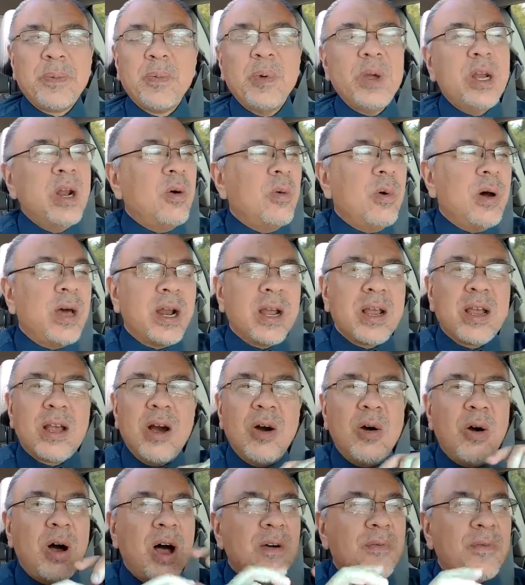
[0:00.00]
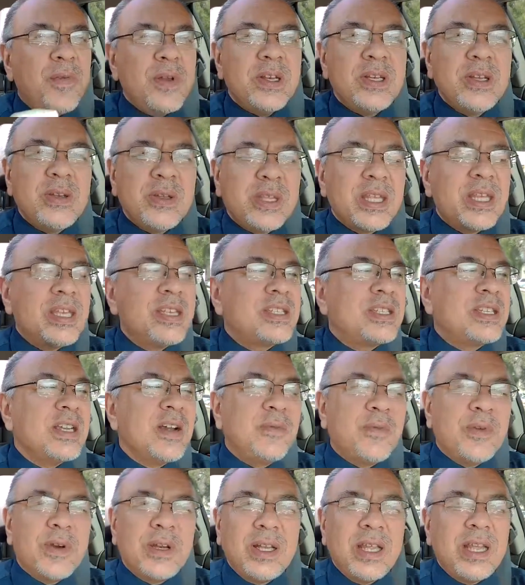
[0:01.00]
We don't want to go off and do things
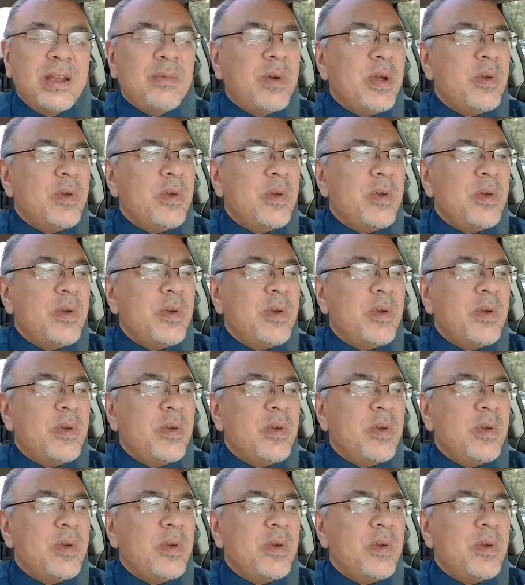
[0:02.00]
differently.